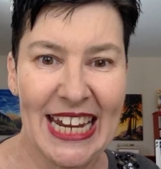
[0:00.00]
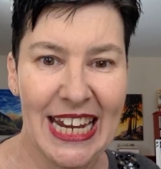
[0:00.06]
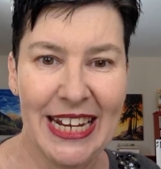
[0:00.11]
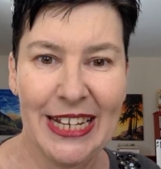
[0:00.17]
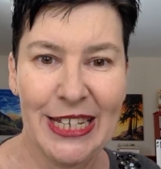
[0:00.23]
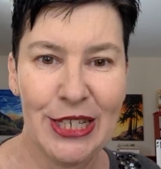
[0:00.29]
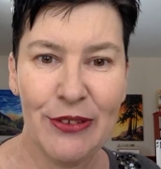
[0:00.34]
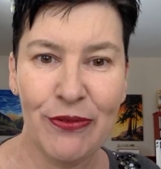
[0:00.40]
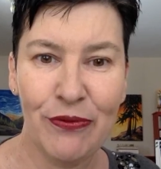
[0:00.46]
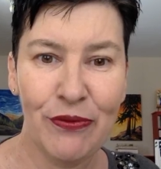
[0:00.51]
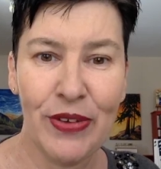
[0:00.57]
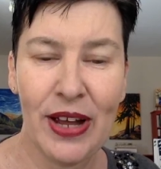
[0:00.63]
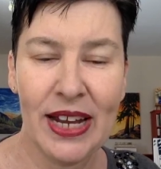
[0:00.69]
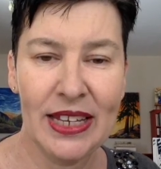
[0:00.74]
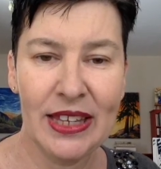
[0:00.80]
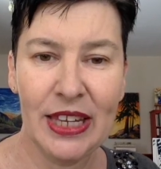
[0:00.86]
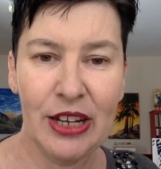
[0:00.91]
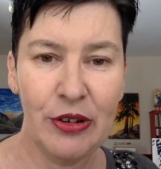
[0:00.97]
and it's
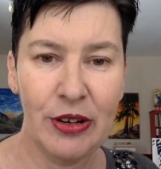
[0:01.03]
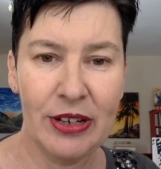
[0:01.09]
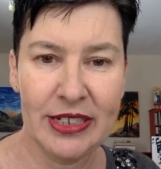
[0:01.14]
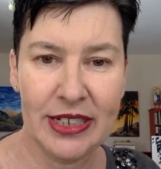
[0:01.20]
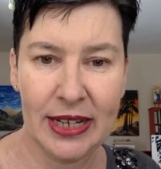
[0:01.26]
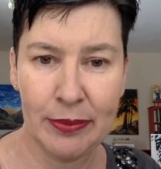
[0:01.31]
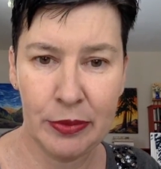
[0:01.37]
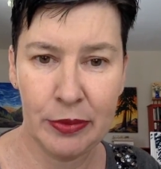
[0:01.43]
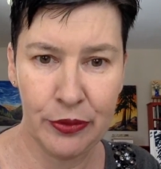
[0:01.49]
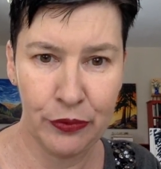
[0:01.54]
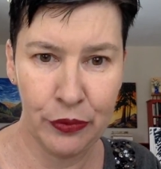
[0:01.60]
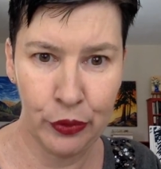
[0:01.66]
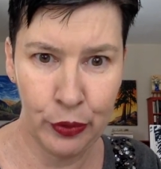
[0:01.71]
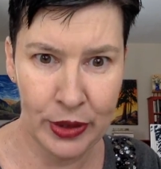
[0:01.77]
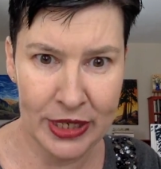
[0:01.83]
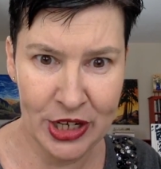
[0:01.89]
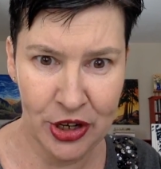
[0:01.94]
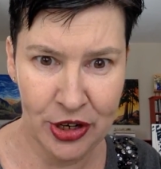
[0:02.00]
finally going to come to
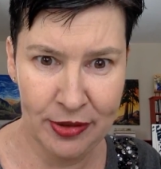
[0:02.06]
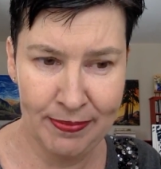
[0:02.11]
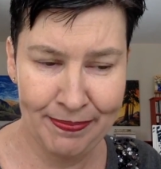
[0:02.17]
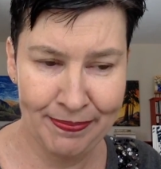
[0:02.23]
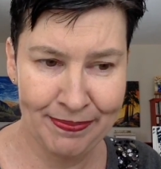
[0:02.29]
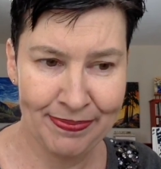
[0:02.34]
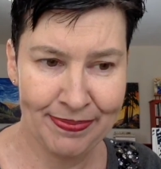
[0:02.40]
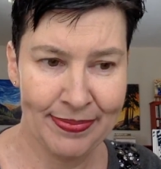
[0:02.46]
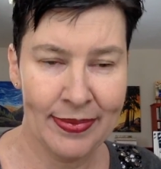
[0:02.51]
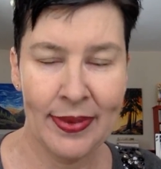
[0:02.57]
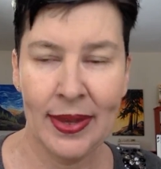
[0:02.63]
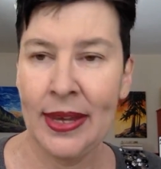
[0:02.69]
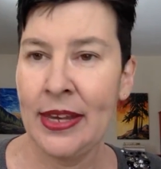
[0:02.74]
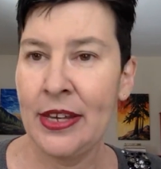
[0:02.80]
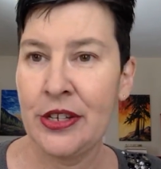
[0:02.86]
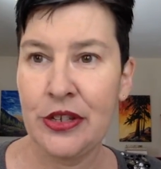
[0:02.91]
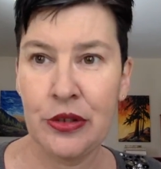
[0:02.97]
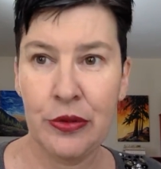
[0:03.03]
fruition.
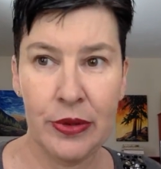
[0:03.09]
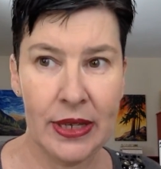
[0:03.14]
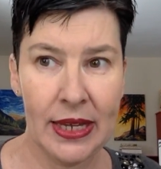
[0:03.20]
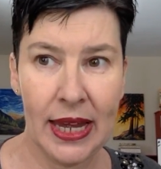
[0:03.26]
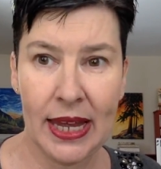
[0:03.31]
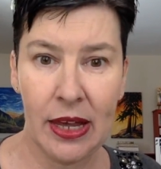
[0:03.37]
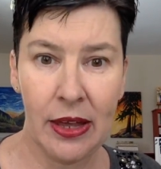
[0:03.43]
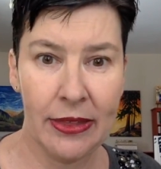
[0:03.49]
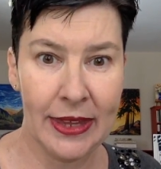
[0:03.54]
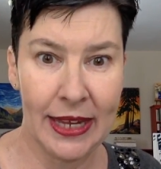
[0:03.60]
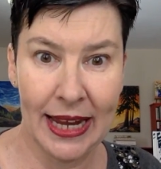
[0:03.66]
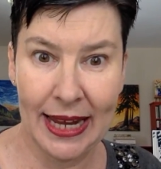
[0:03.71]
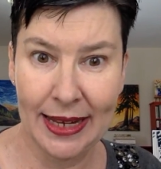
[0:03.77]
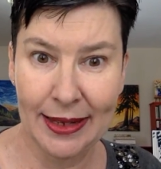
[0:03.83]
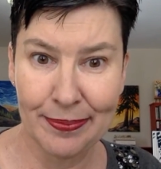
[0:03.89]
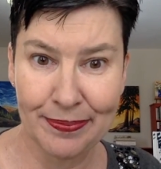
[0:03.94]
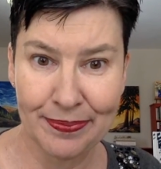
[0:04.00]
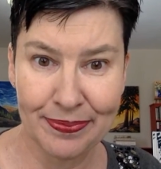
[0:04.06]
So yay on
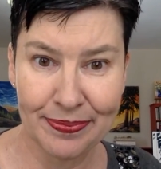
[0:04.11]
that.